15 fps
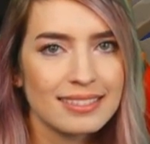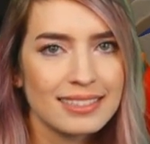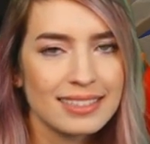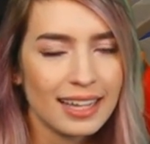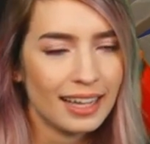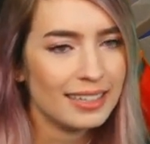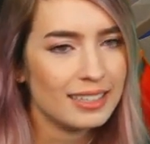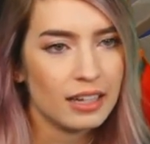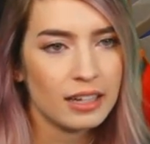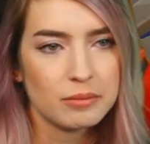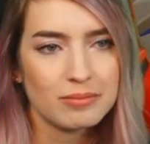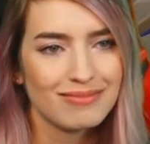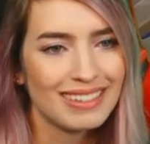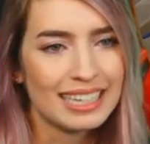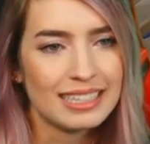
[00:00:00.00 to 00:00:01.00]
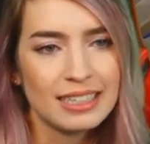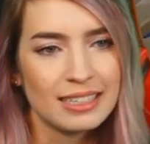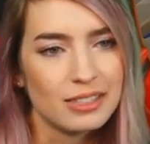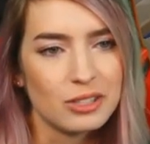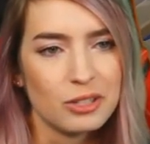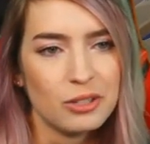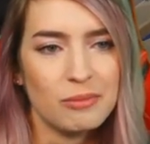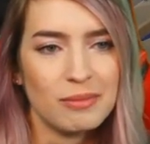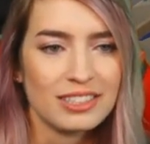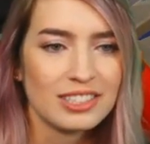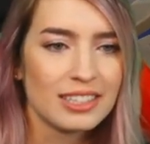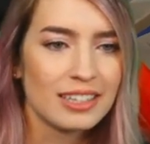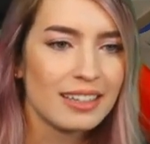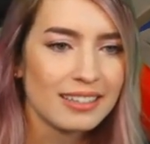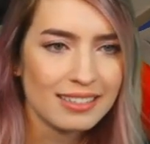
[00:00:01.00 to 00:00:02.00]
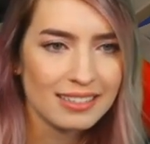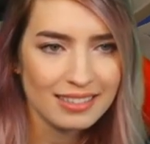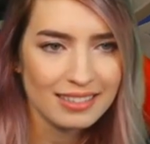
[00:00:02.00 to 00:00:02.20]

didn't do much, guys.